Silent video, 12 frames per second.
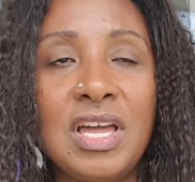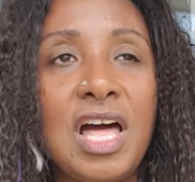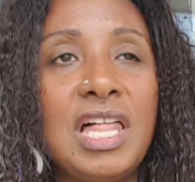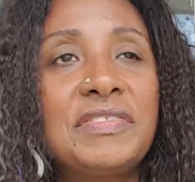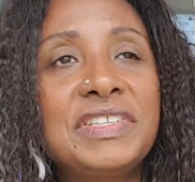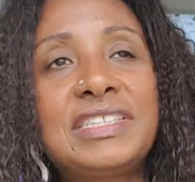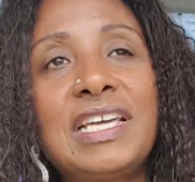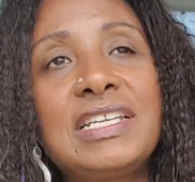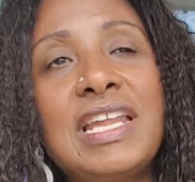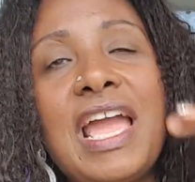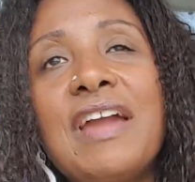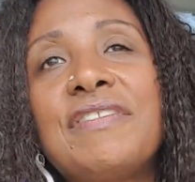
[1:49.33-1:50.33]
All of a
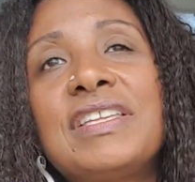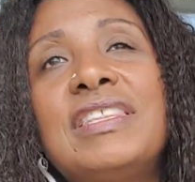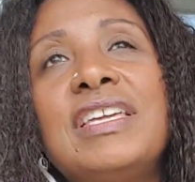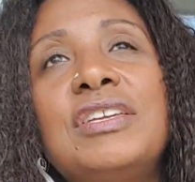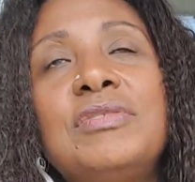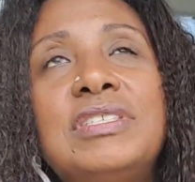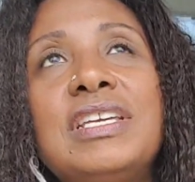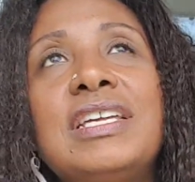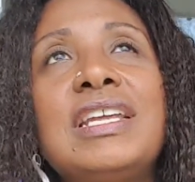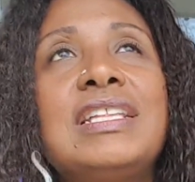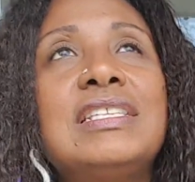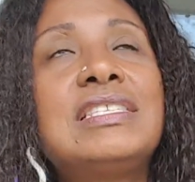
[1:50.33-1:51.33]
sudden, everything you
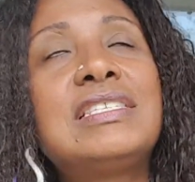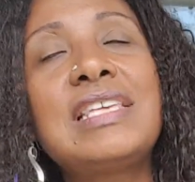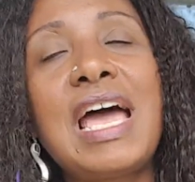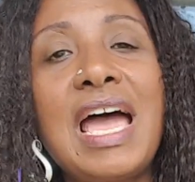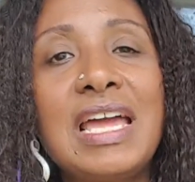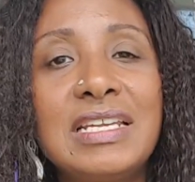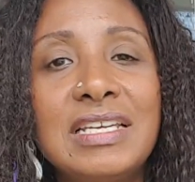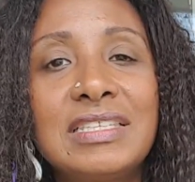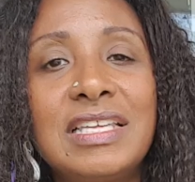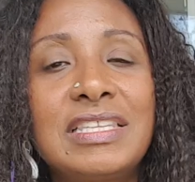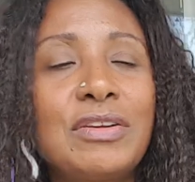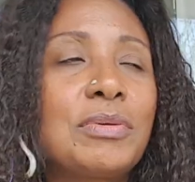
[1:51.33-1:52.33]
did and said
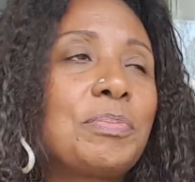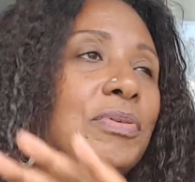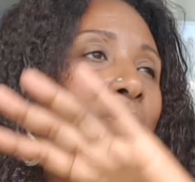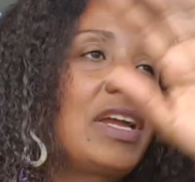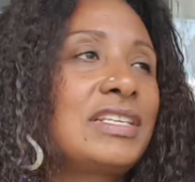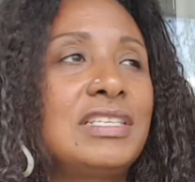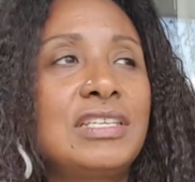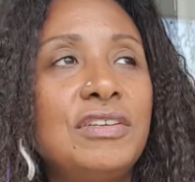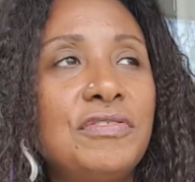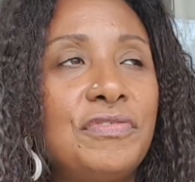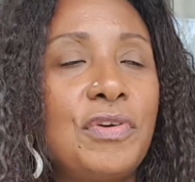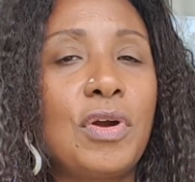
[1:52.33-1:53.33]
that they were praising
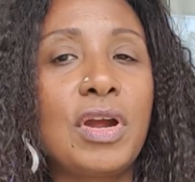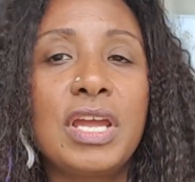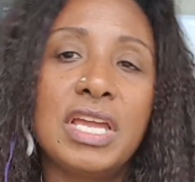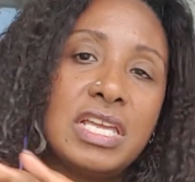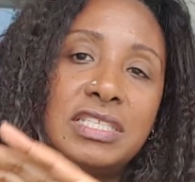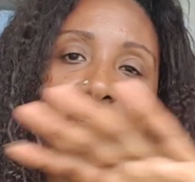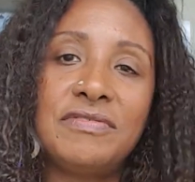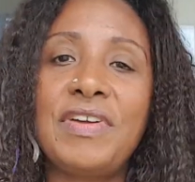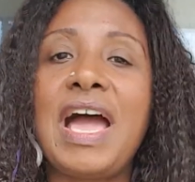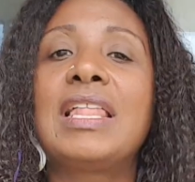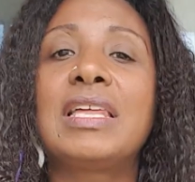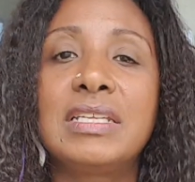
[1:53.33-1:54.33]
you for is
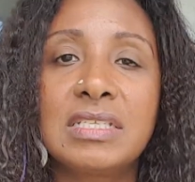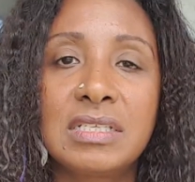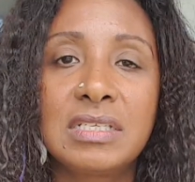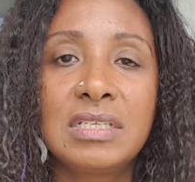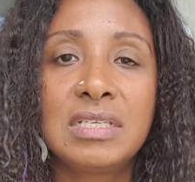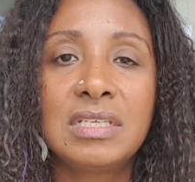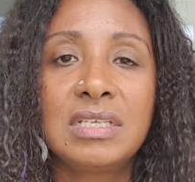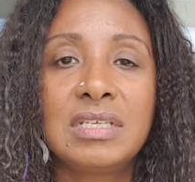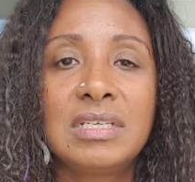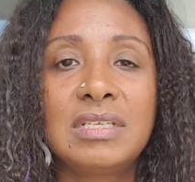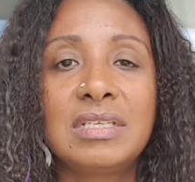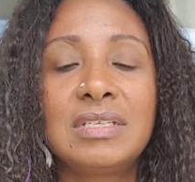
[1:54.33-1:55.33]
invalid
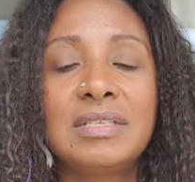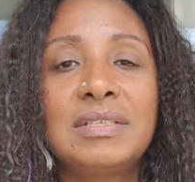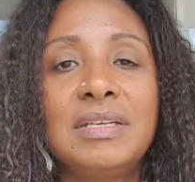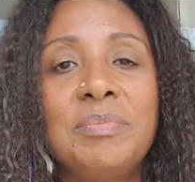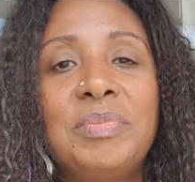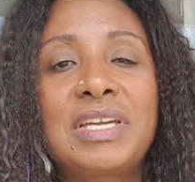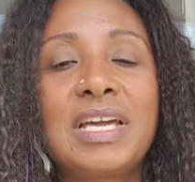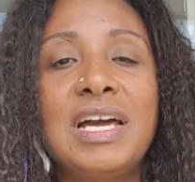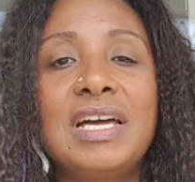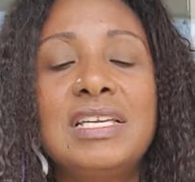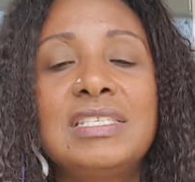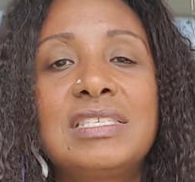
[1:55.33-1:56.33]

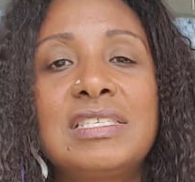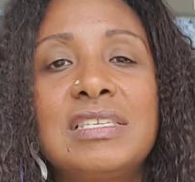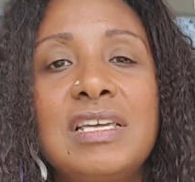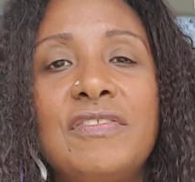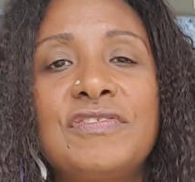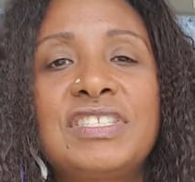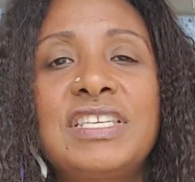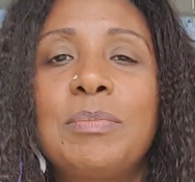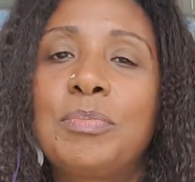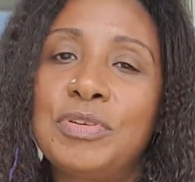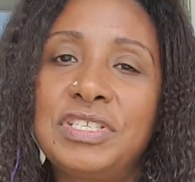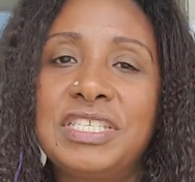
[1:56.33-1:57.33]
because of some
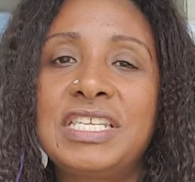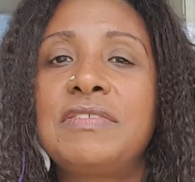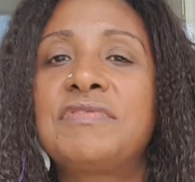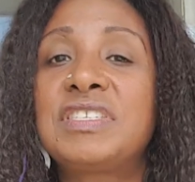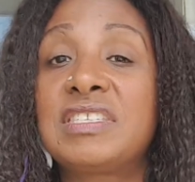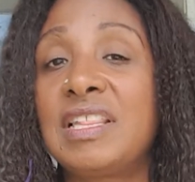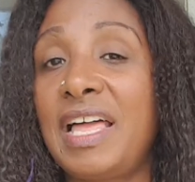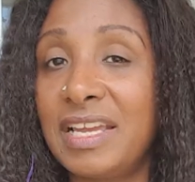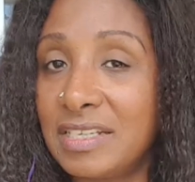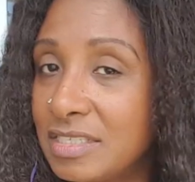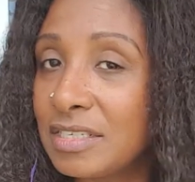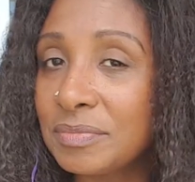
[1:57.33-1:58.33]
perceived
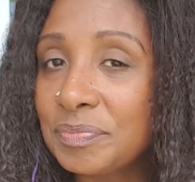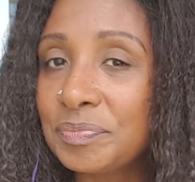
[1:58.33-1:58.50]
slight.